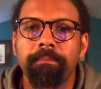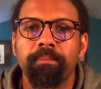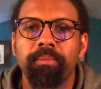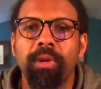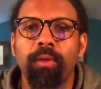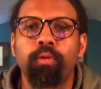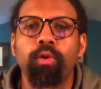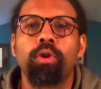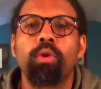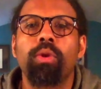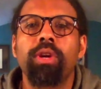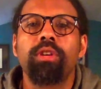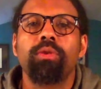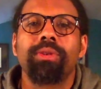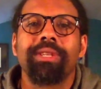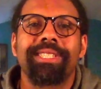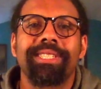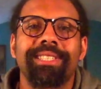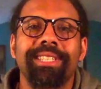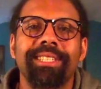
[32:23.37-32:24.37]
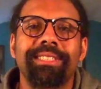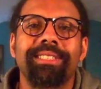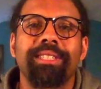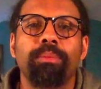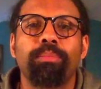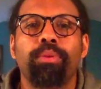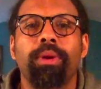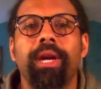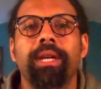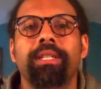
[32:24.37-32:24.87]
If we're going to insist
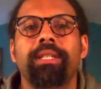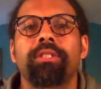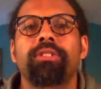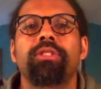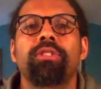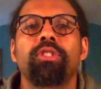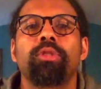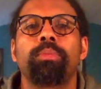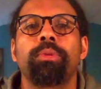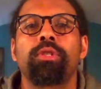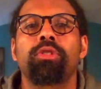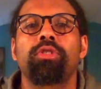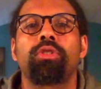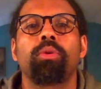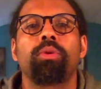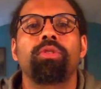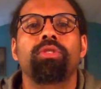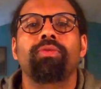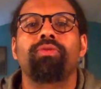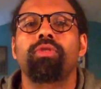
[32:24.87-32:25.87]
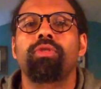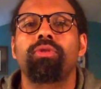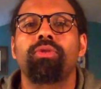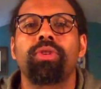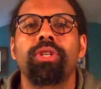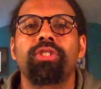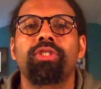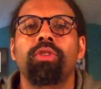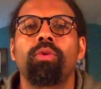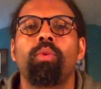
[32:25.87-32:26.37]
that practitioners be stewards of the
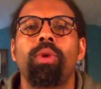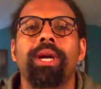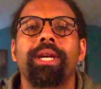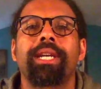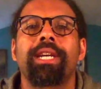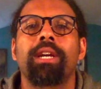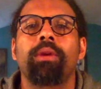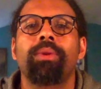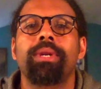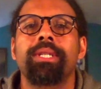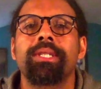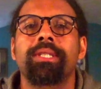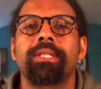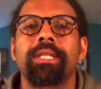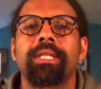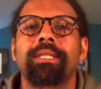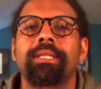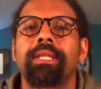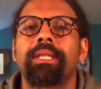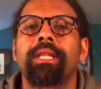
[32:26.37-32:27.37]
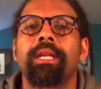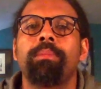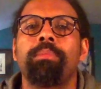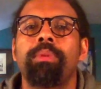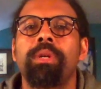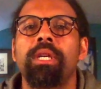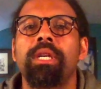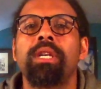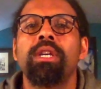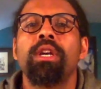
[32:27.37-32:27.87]
tradition, why can't we insist that they
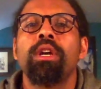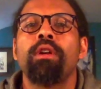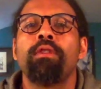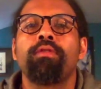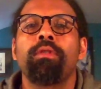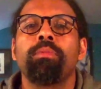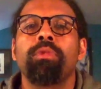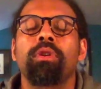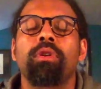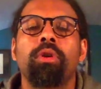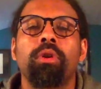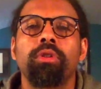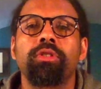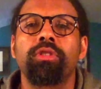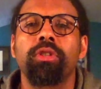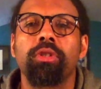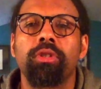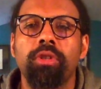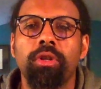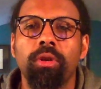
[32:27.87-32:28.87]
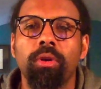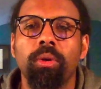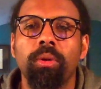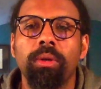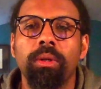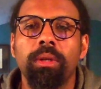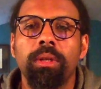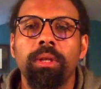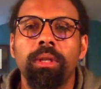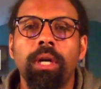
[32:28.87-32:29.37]
be from the culture too?
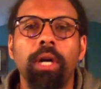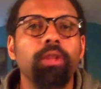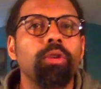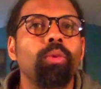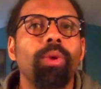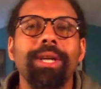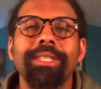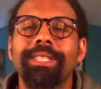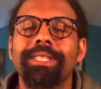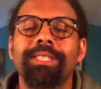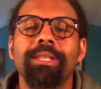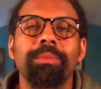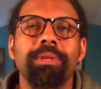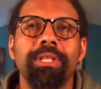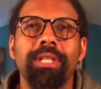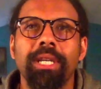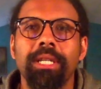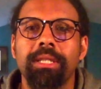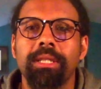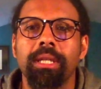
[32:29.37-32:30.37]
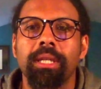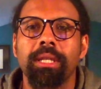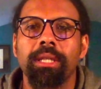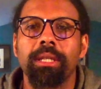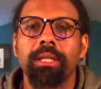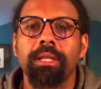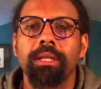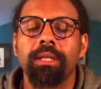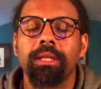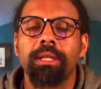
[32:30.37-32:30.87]
Otherwise, it's imitation.
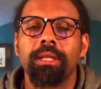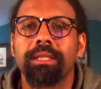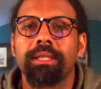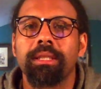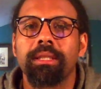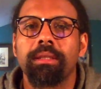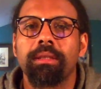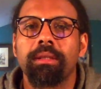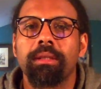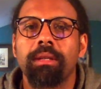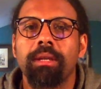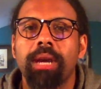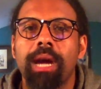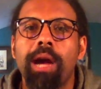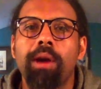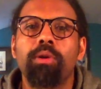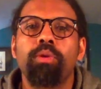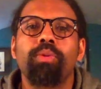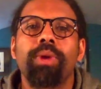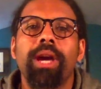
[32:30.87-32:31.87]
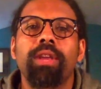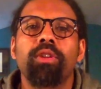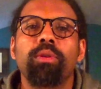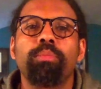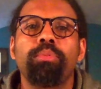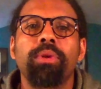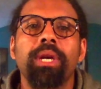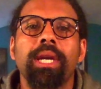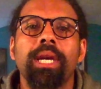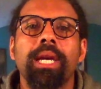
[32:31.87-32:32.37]
I would rather
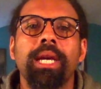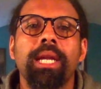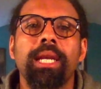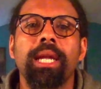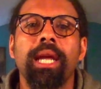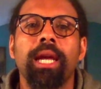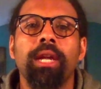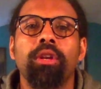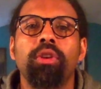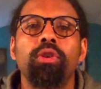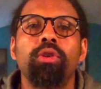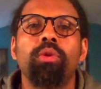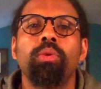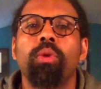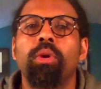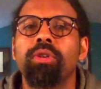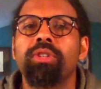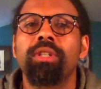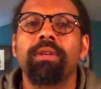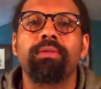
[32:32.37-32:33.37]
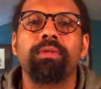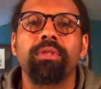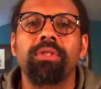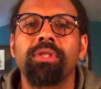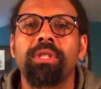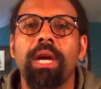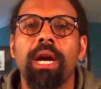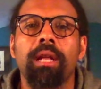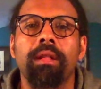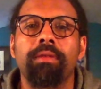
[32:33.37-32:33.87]
bring in a new or different
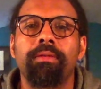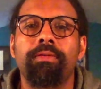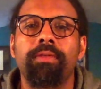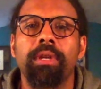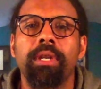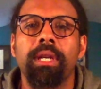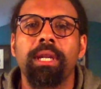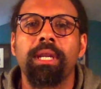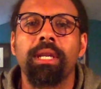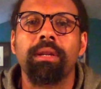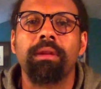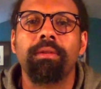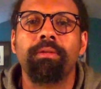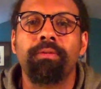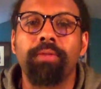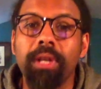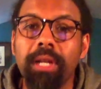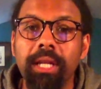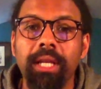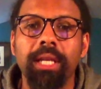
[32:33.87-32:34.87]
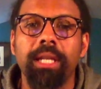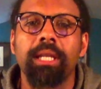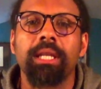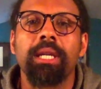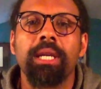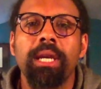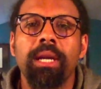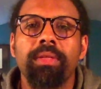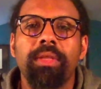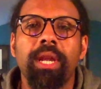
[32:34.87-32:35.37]
style of fiddling
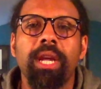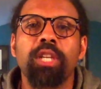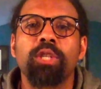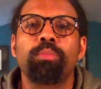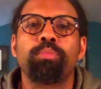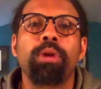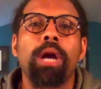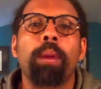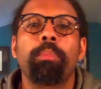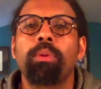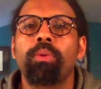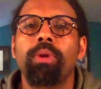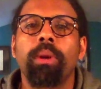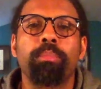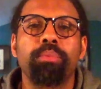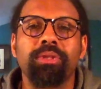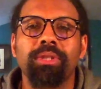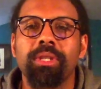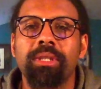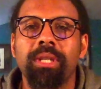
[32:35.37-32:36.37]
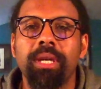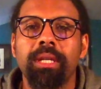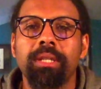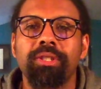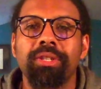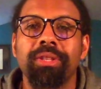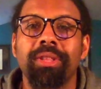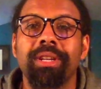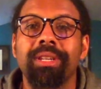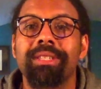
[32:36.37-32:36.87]
that has proper
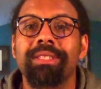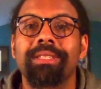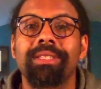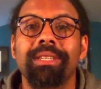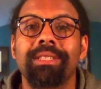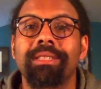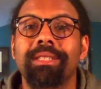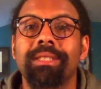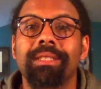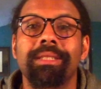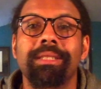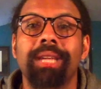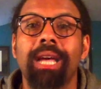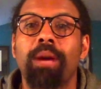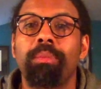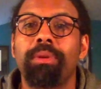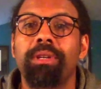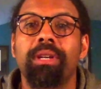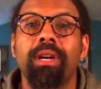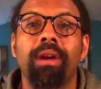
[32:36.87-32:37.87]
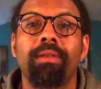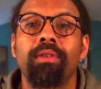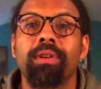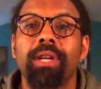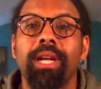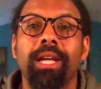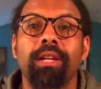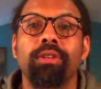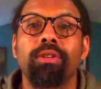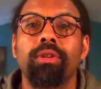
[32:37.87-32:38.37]
representation than insist that a style be covered
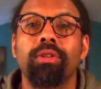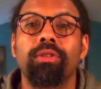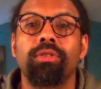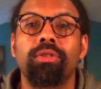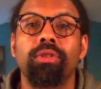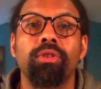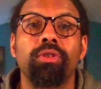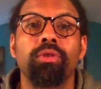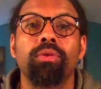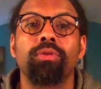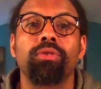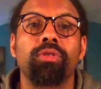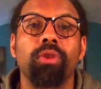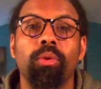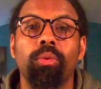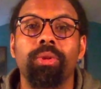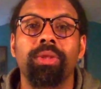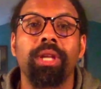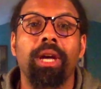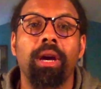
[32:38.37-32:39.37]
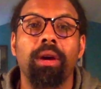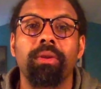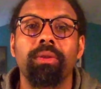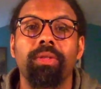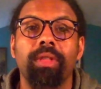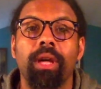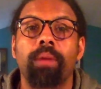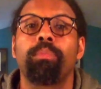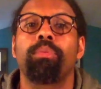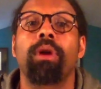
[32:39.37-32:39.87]
and to do so without
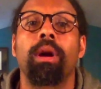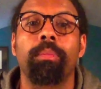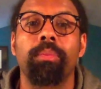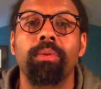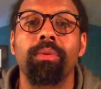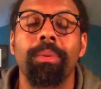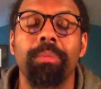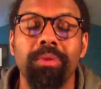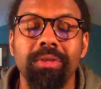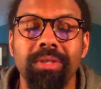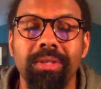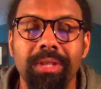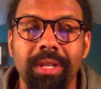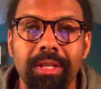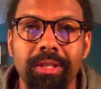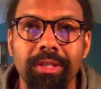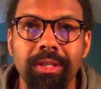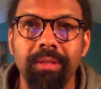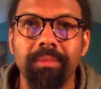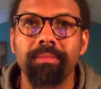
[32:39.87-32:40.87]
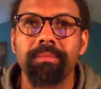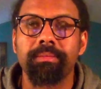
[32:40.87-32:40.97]
that proper representation.